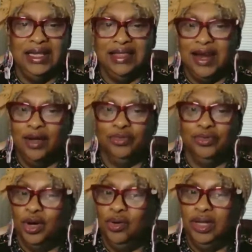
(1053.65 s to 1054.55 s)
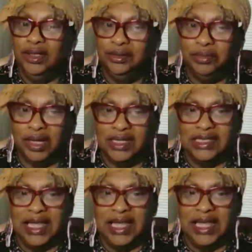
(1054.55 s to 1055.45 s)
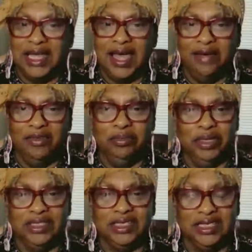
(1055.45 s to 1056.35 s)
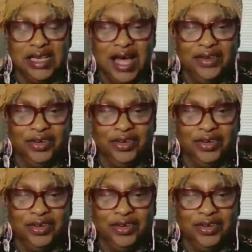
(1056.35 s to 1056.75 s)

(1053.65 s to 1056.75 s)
They don't know it because they haven't been to the doctor